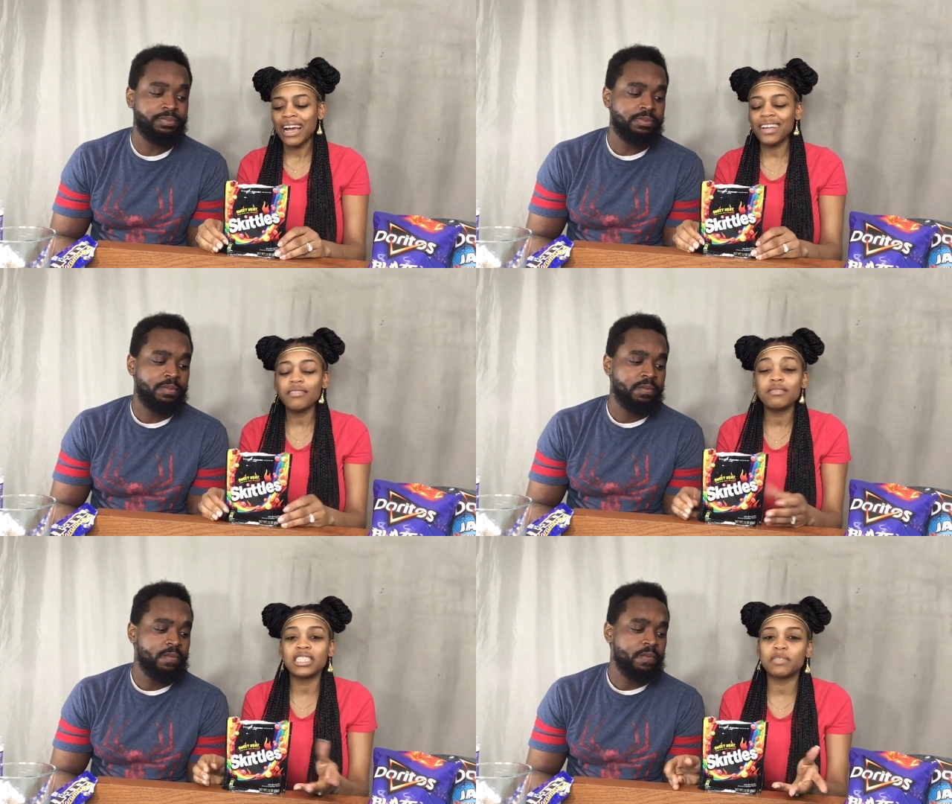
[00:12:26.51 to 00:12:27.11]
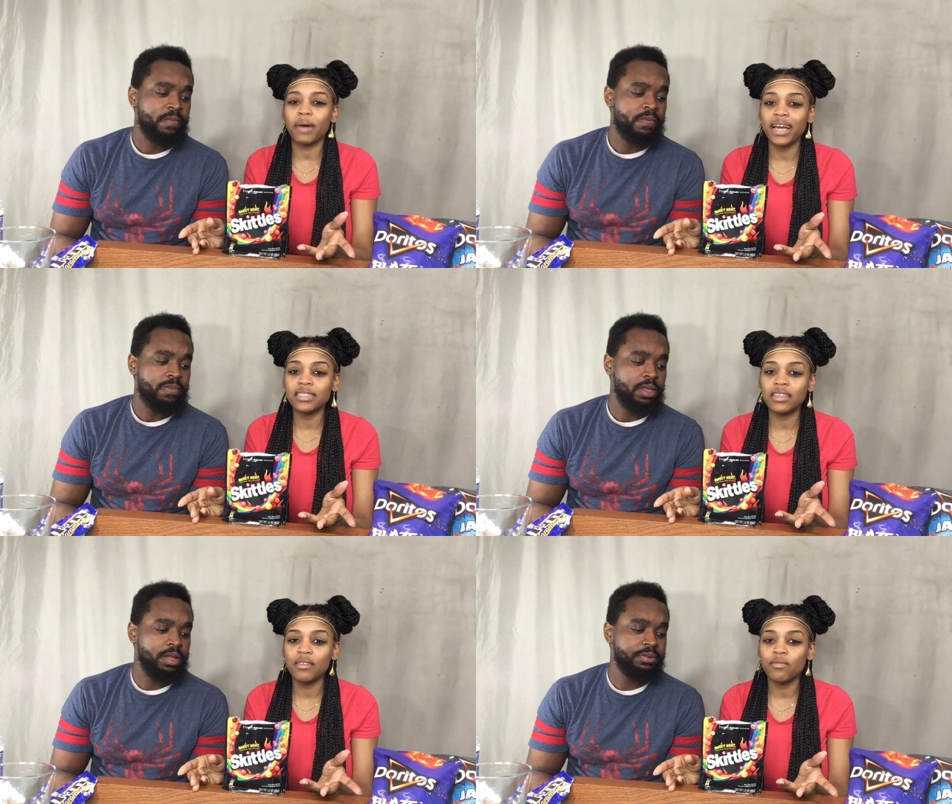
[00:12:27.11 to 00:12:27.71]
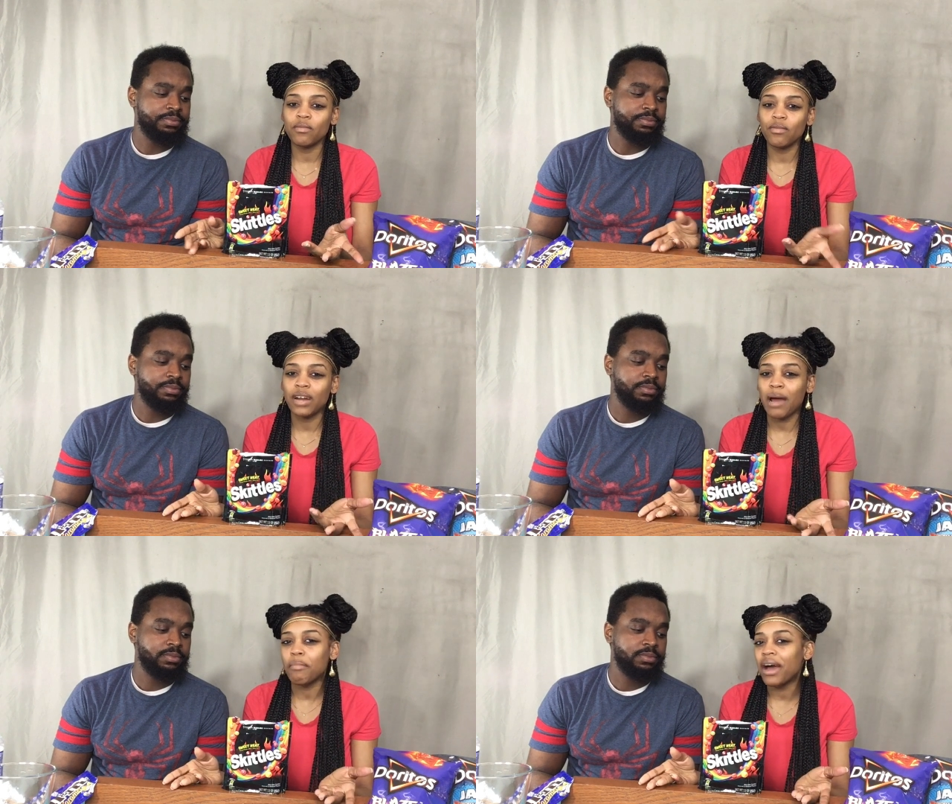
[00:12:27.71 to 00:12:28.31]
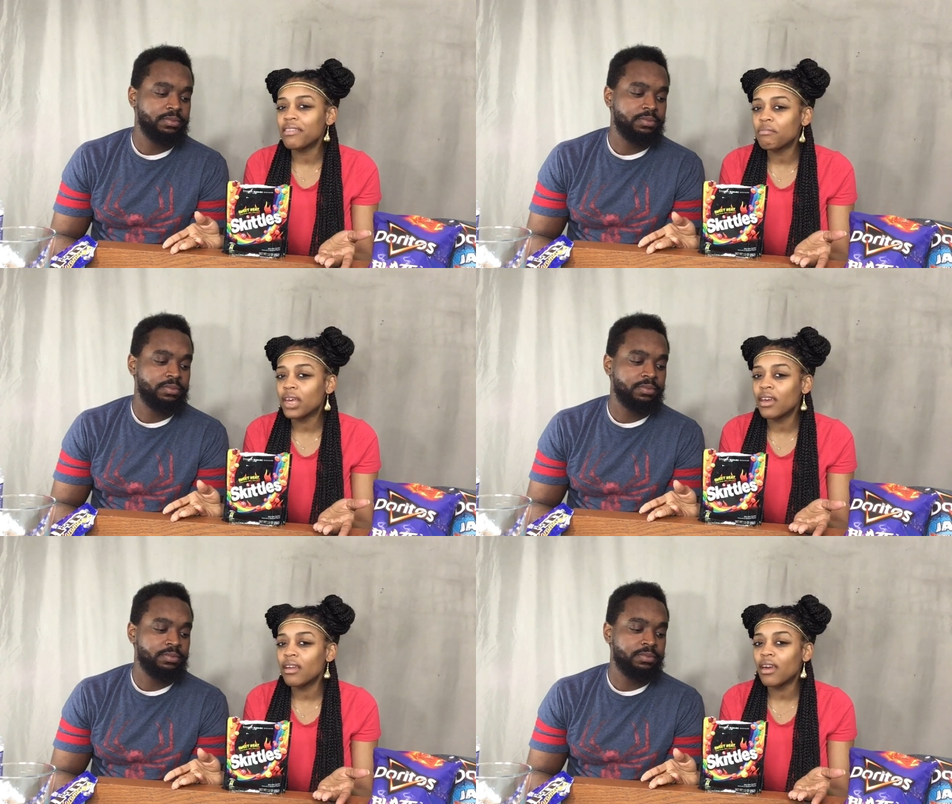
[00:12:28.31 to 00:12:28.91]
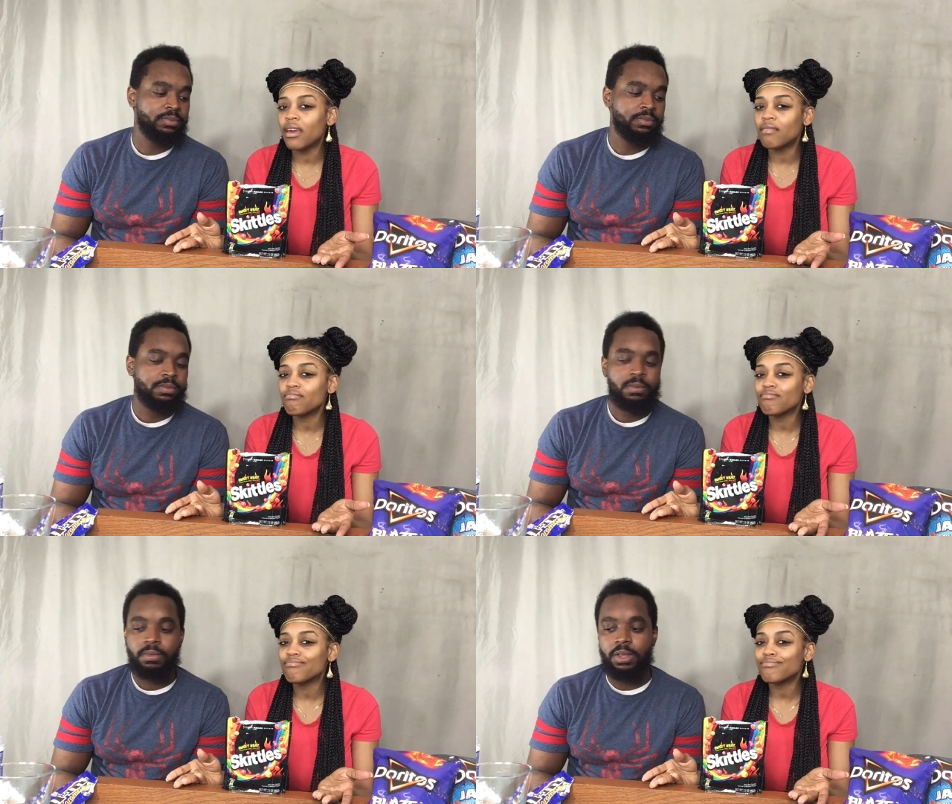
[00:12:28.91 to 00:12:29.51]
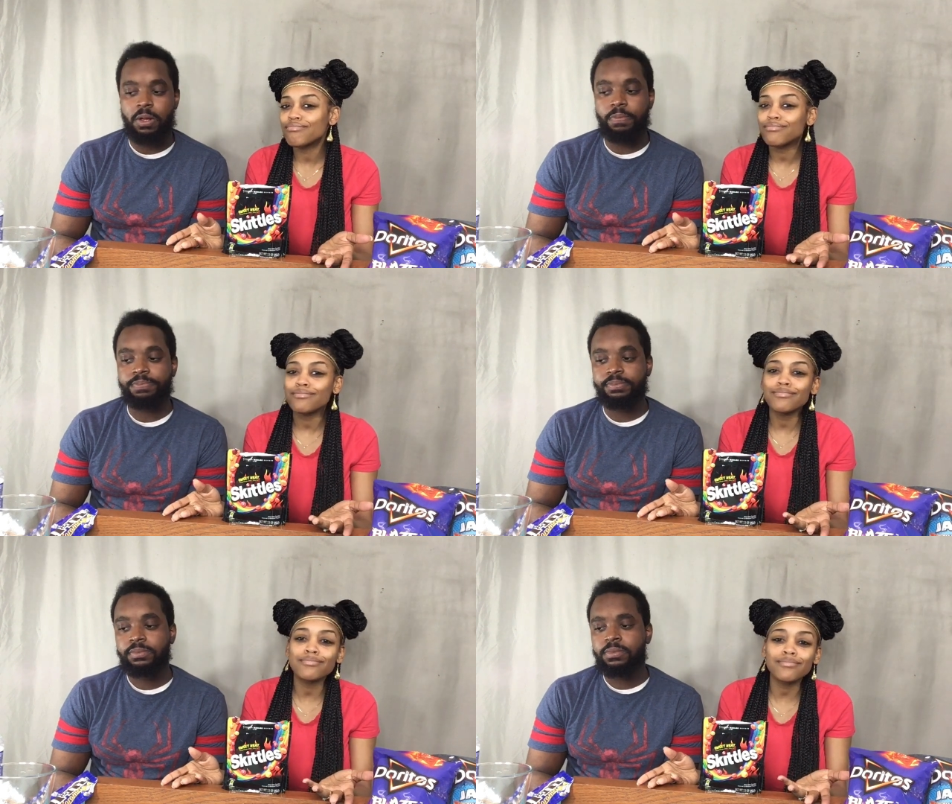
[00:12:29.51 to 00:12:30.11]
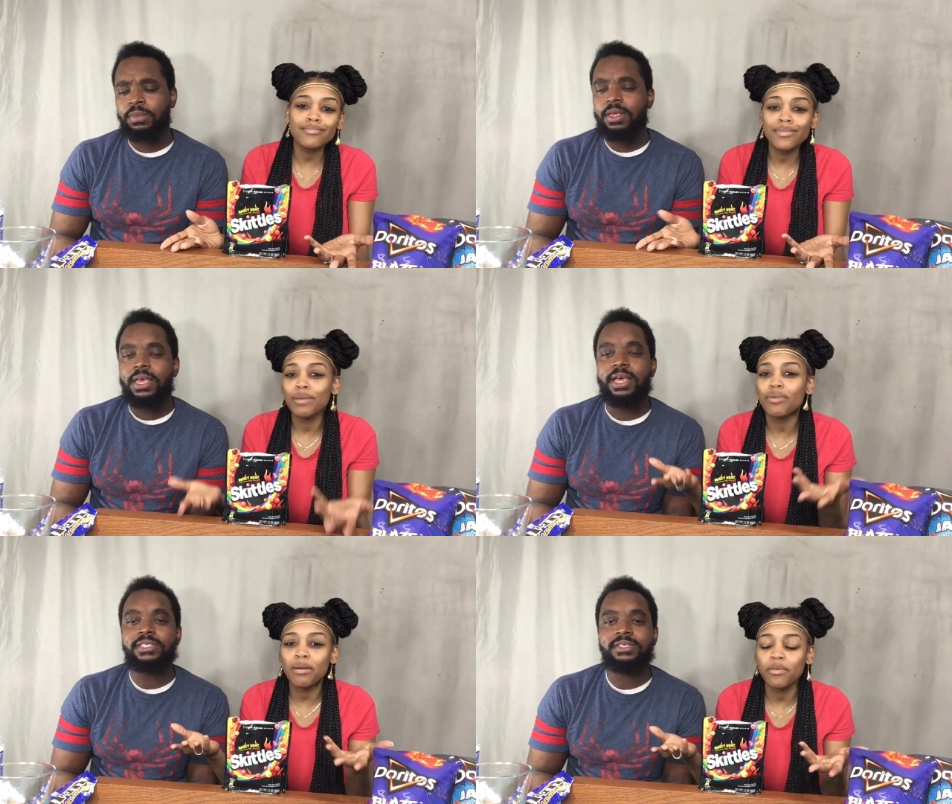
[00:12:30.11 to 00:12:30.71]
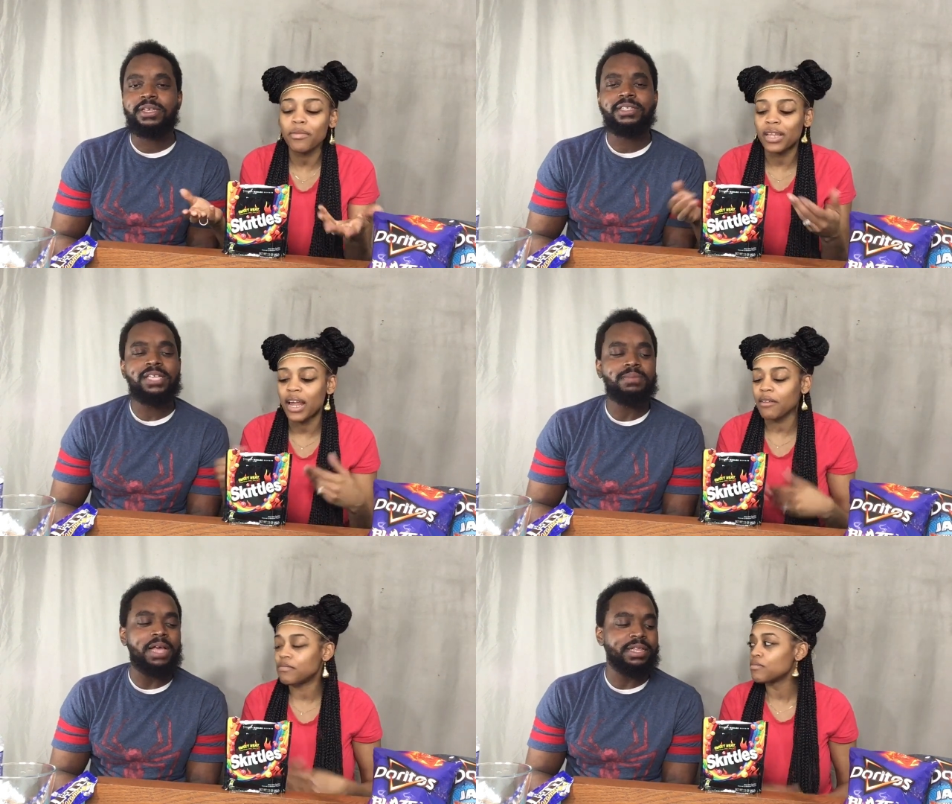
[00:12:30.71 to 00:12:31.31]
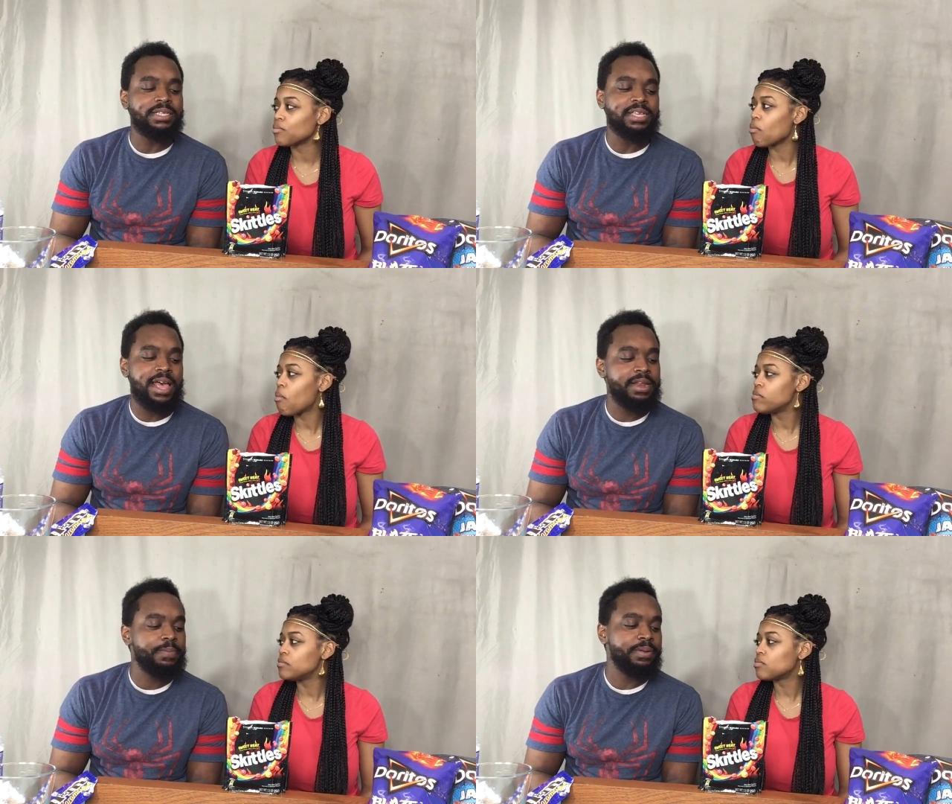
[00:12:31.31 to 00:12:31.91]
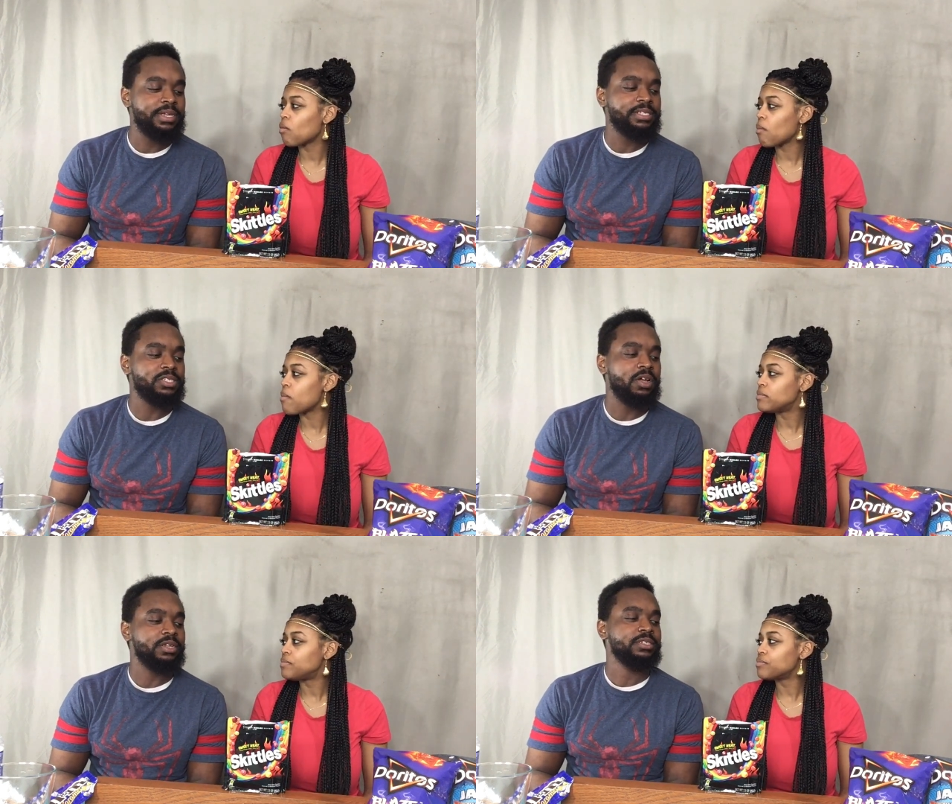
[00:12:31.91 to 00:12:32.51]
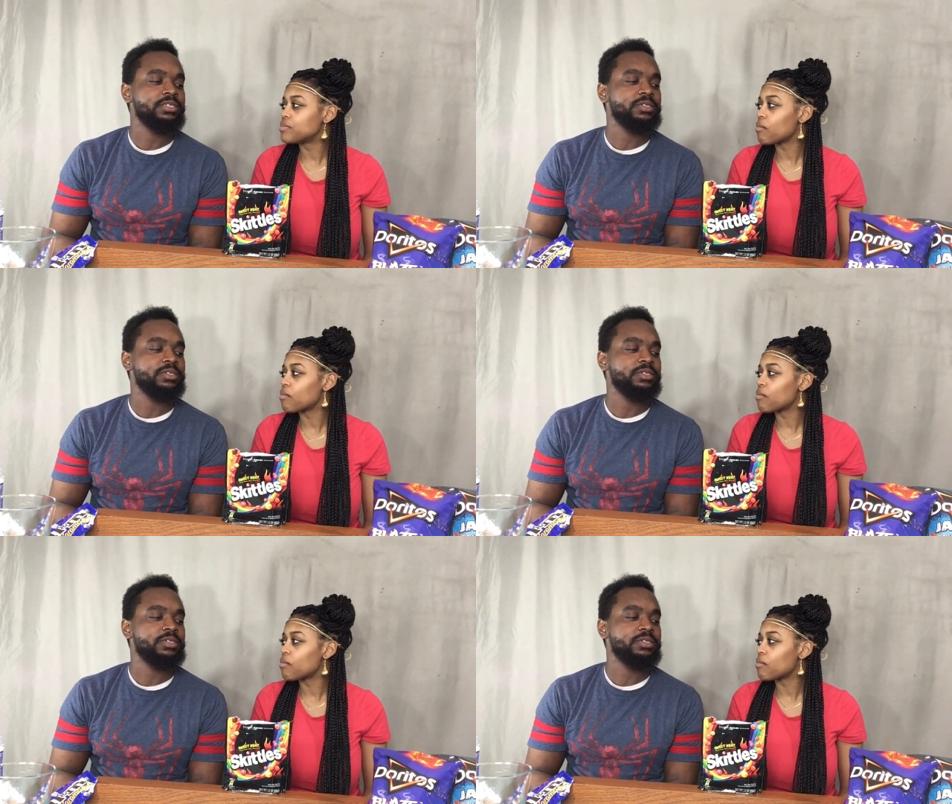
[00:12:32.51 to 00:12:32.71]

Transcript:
Speaker 1: I don't despise them. Would I buy them again? No. Mm, probably. It
Speaker 2: seems like these candy places are